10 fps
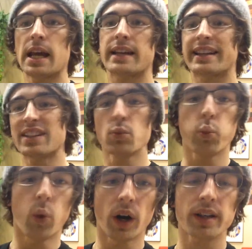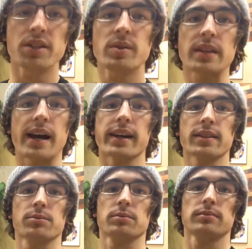And I didn't want to do that.
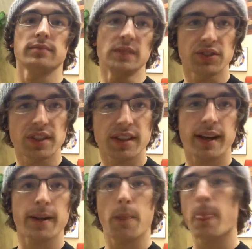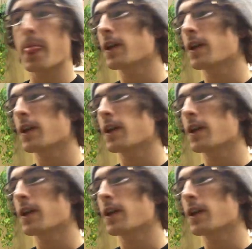You see that?